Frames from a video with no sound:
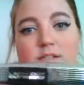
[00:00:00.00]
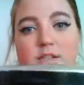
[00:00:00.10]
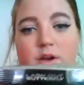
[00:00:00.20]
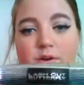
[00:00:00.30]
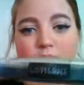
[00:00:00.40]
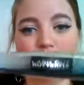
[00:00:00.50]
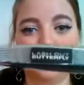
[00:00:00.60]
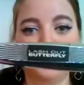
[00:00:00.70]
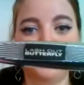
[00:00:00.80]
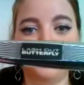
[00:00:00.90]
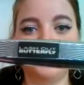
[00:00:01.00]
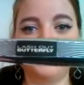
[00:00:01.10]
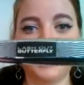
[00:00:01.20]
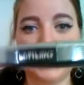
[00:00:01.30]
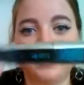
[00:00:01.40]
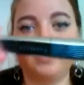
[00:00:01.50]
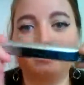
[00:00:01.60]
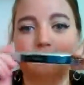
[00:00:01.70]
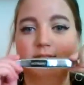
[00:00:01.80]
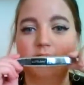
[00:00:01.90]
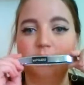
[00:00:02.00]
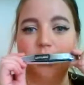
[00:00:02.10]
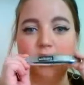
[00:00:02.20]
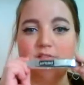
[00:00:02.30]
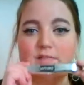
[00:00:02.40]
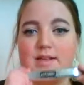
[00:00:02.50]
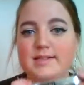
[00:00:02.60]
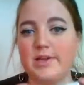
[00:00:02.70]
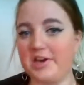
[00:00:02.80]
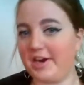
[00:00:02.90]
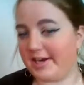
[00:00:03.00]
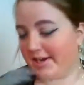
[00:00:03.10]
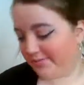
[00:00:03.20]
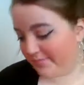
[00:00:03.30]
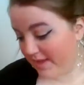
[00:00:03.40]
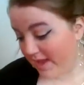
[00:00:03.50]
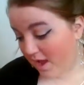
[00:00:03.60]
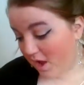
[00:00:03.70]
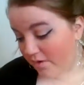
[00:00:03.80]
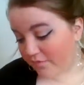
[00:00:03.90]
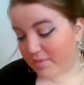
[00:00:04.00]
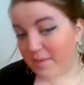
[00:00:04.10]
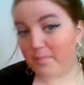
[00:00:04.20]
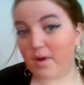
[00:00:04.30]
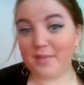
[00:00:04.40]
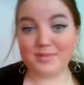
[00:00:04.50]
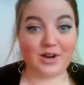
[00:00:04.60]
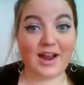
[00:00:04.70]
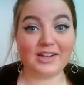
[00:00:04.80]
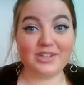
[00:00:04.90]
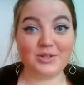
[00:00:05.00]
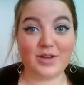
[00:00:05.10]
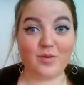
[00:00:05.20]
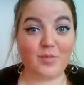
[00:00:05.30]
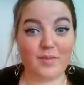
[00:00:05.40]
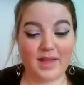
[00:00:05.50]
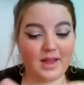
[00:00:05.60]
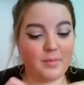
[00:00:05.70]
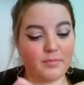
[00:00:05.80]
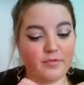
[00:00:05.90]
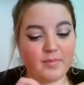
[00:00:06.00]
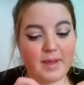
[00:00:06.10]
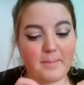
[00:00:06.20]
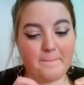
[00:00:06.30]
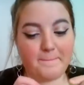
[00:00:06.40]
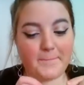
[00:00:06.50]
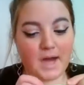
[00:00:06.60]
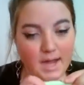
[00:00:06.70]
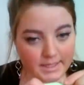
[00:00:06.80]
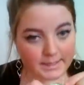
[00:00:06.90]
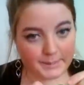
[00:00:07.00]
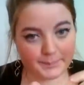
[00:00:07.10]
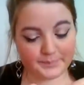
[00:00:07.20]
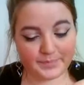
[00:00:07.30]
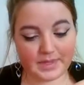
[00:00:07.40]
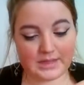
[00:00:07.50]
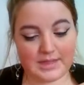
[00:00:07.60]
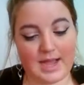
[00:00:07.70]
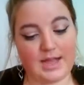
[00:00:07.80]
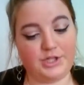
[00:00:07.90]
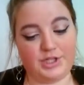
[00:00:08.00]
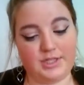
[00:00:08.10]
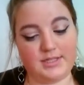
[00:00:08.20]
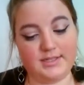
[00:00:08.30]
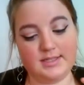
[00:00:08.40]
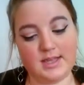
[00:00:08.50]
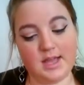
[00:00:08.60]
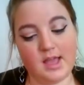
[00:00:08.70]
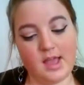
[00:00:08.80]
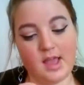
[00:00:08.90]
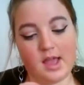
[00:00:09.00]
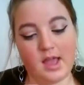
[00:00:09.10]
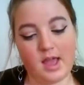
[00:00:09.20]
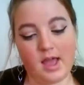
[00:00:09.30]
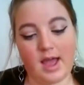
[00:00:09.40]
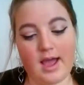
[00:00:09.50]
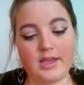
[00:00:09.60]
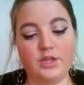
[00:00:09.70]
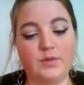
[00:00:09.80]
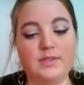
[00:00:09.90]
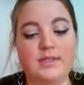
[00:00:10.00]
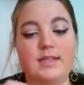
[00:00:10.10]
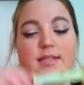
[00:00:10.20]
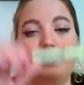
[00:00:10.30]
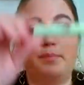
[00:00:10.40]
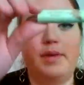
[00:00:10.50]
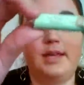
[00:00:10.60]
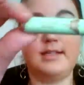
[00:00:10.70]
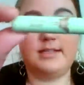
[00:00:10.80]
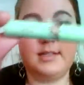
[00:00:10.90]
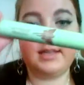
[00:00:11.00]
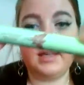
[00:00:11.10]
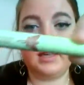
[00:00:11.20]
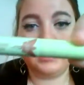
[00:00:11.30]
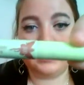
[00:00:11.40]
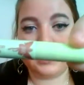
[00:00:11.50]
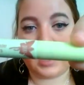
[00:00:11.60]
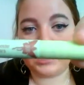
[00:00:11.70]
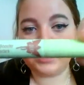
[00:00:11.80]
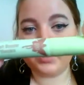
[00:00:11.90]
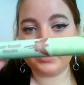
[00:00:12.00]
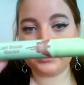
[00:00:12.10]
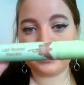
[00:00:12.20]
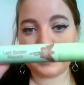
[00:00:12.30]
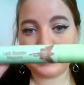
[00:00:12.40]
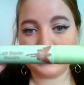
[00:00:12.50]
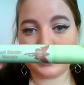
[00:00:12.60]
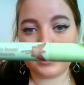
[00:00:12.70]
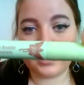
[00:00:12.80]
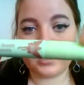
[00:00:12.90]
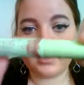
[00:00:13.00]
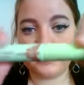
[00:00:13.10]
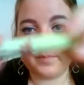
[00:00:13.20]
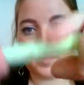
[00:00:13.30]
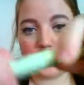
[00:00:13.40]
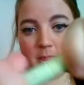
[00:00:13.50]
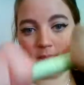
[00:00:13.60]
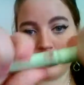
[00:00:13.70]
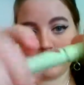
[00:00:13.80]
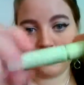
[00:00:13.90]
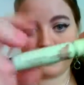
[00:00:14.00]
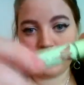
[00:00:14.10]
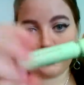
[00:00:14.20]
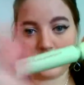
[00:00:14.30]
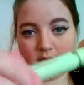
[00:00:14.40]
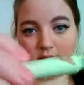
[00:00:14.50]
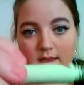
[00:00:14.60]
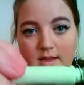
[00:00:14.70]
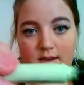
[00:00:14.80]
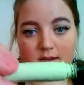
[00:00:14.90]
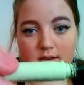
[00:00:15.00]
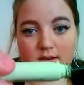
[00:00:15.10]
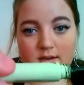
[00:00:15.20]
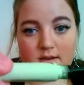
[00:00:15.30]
So yeah, this is my favorite mascara right now. Oh, and for I'm sorry, I actually do have one more makeup. For my bottom lashes, I use this Pixi Lash Booster Mascara, and